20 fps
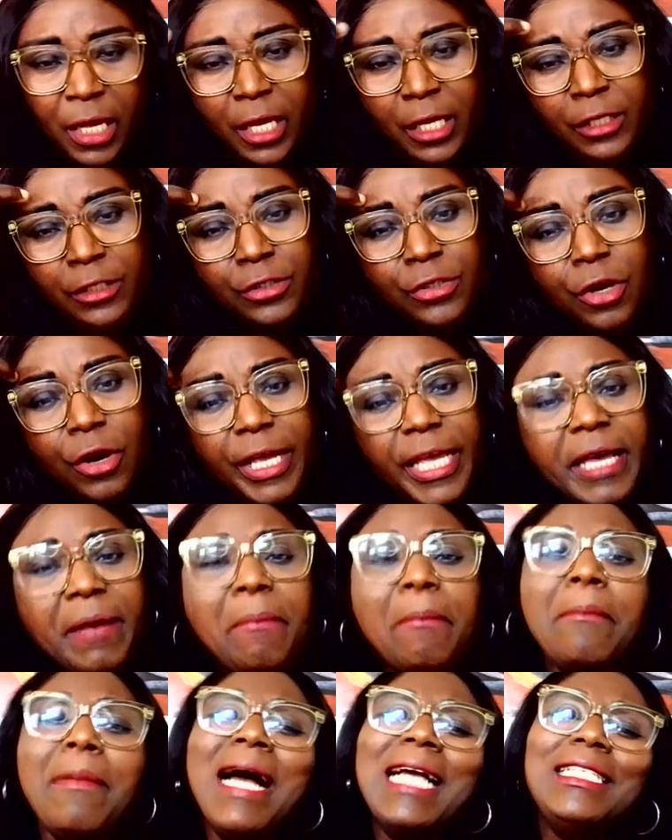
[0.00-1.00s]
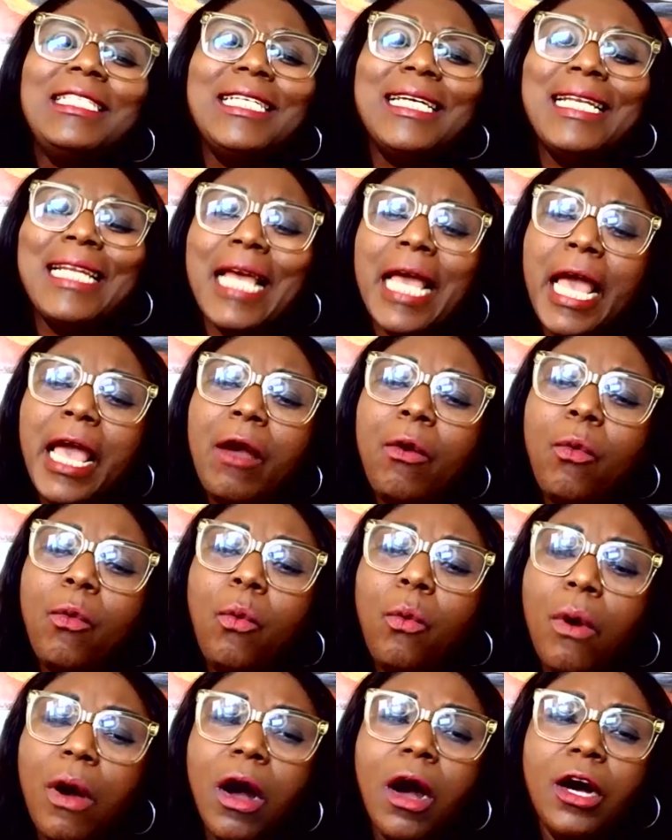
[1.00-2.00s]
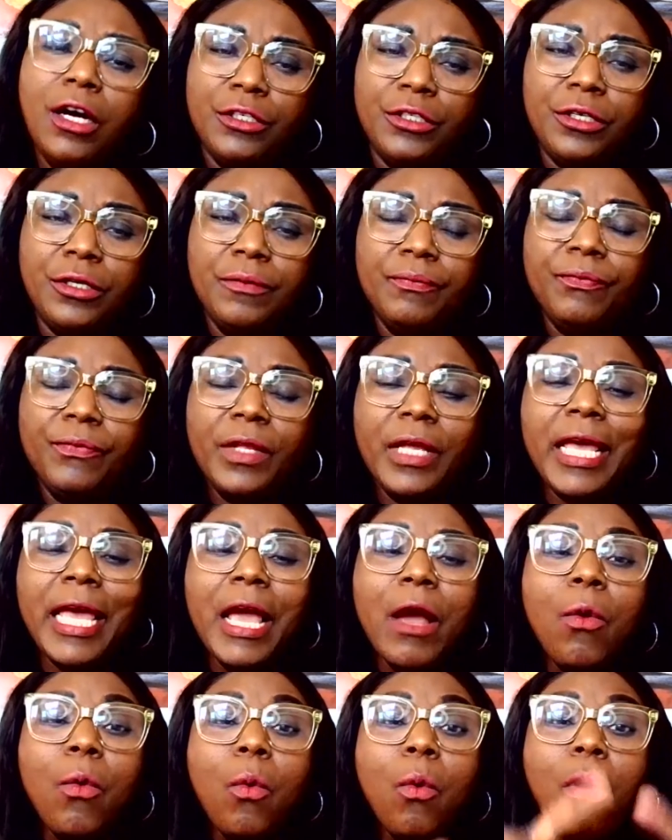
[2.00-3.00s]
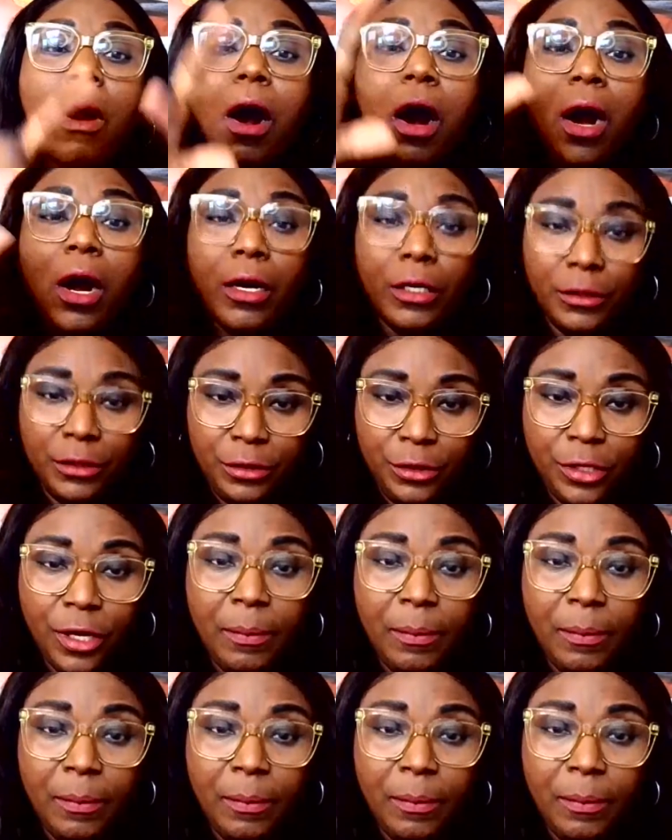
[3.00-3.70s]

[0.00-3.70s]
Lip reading: So imagine a word, WOLD,